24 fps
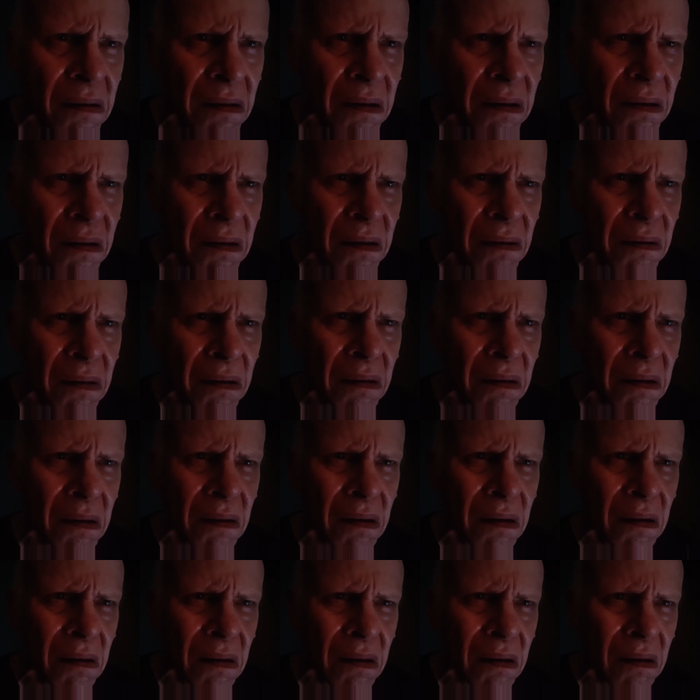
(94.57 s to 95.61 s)

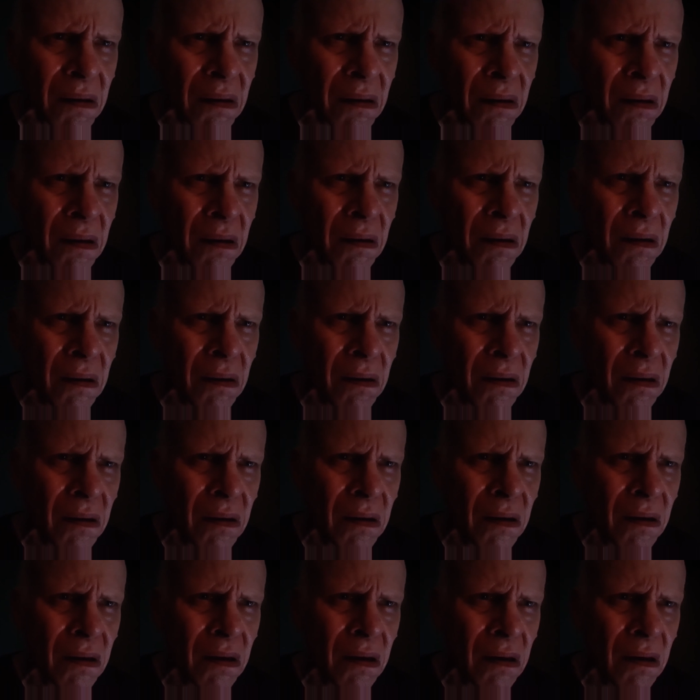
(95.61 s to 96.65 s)

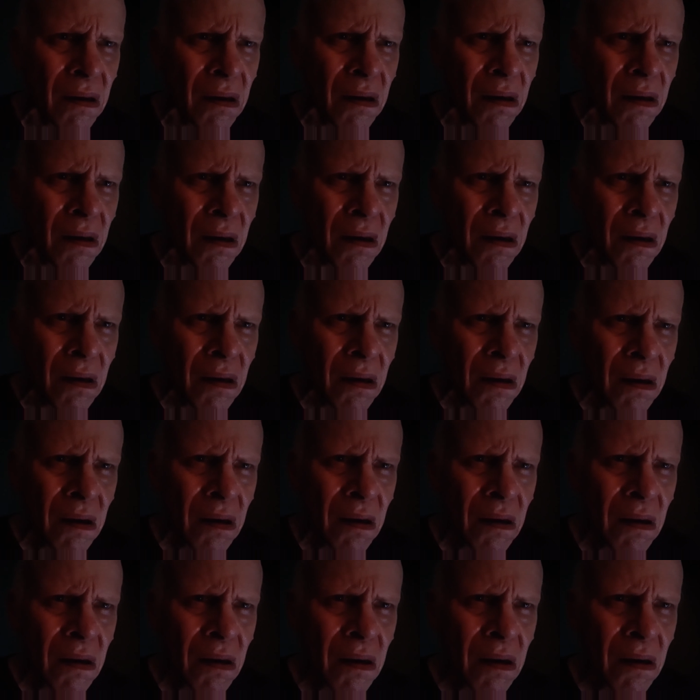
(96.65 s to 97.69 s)

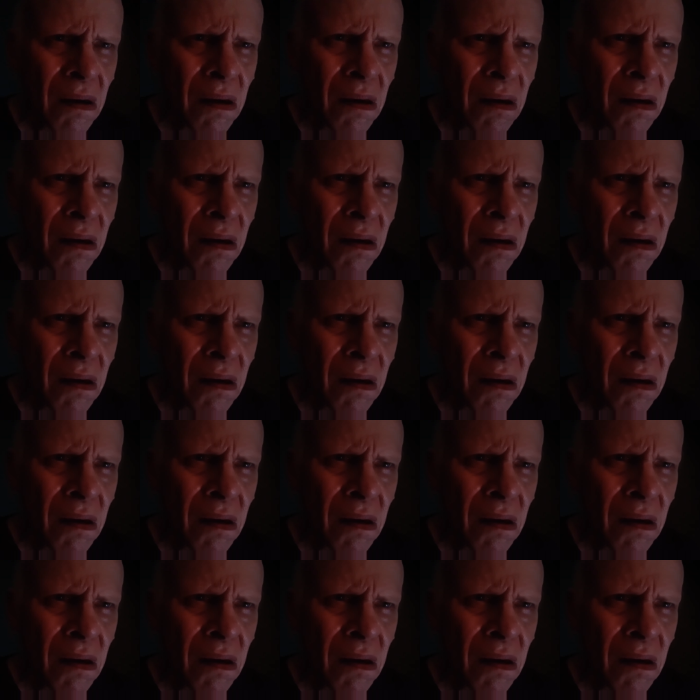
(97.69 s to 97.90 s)
(silence)